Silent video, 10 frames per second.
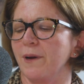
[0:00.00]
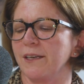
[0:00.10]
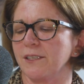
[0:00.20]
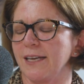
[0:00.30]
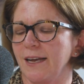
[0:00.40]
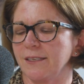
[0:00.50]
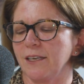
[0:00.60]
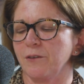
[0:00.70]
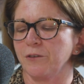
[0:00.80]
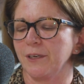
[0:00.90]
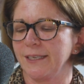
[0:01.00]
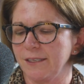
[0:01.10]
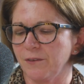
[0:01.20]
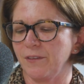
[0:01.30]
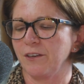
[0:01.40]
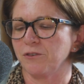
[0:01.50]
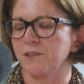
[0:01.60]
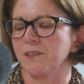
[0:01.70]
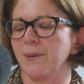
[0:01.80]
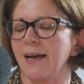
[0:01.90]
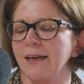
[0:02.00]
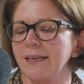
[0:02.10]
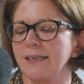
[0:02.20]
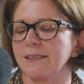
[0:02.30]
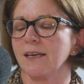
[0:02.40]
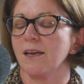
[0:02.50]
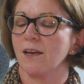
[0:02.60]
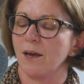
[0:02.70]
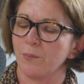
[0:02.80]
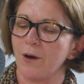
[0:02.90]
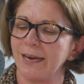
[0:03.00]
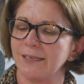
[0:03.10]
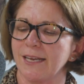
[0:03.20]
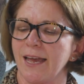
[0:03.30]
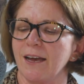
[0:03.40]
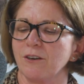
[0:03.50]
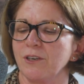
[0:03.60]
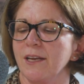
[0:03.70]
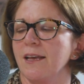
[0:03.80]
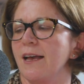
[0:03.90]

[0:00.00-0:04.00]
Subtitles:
we're just asking for a list of the interested parties, a breakdown,